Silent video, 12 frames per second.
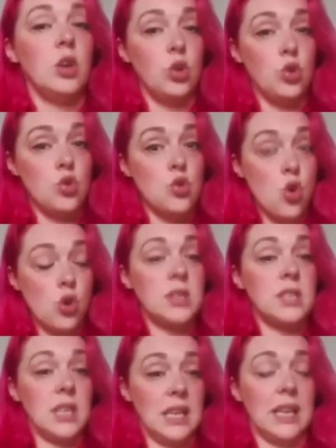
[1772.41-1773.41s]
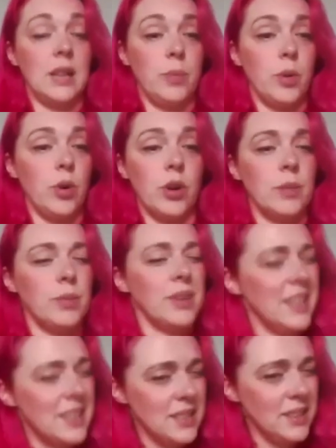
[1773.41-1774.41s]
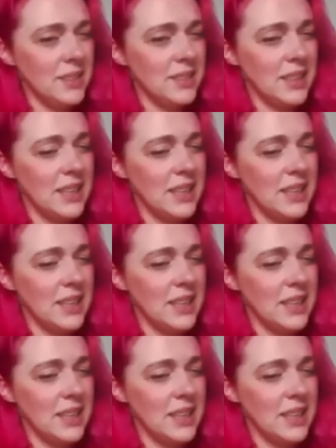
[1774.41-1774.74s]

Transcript: naughty little boy. But he isn't.